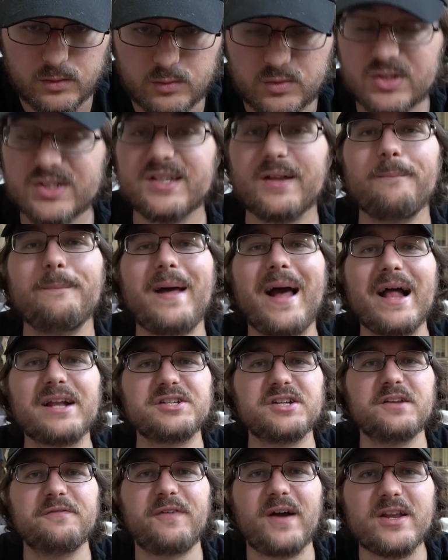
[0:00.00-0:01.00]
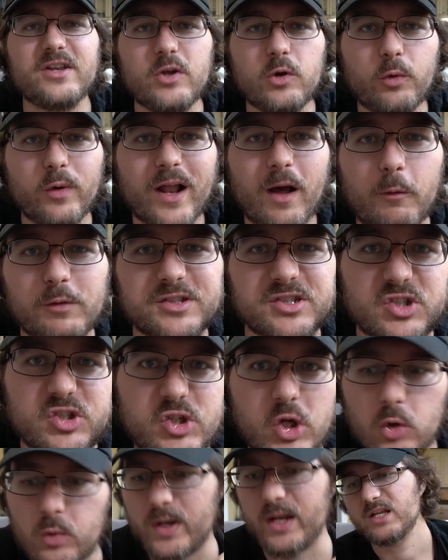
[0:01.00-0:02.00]
Dude, just imagine if I knew what I was
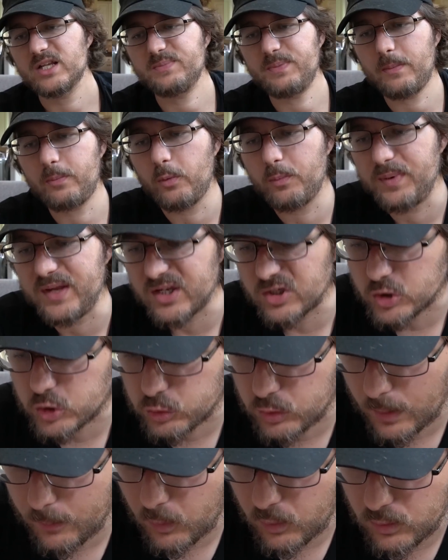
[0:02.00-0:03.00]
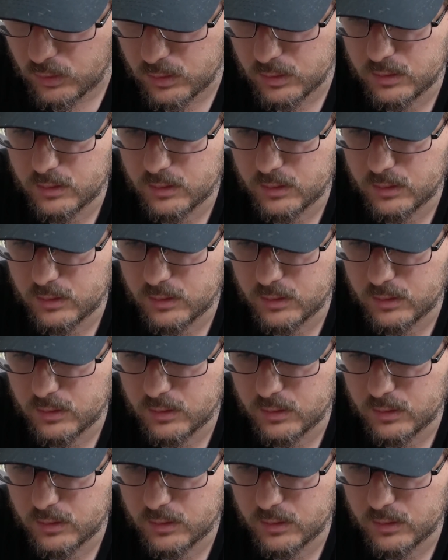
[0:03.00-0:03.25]
doing. These people would be in trouble.